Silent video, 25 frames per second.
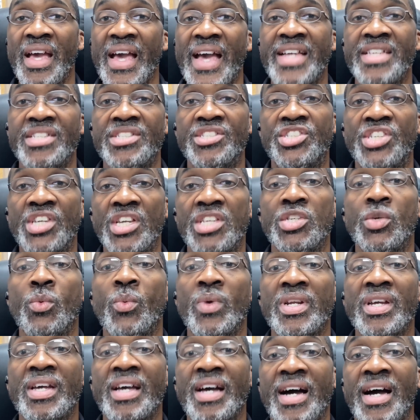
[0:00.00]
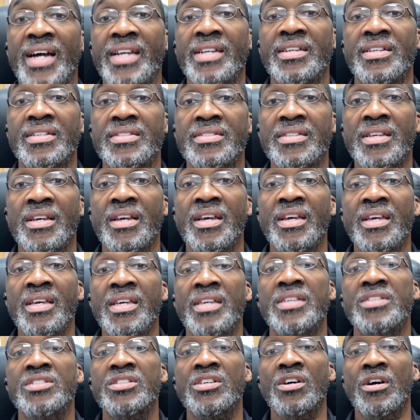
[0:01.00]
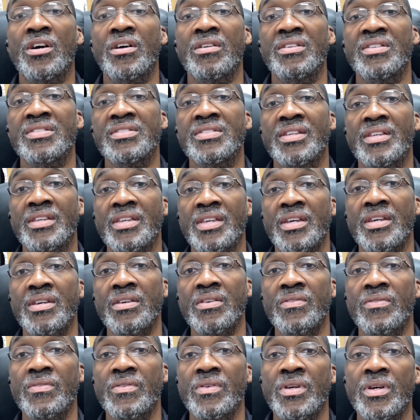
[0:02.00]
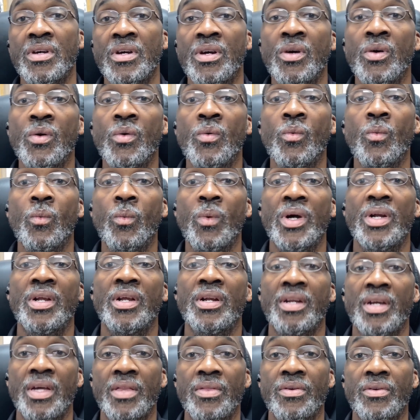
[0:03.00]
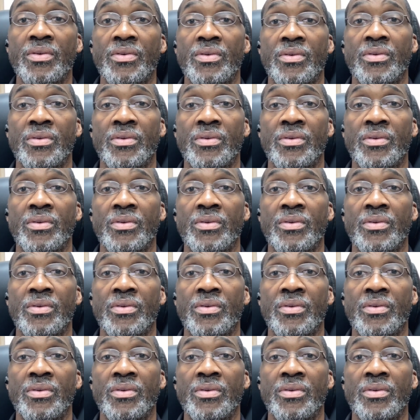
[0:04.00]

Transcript: and genuine kindness he has called us to give one another.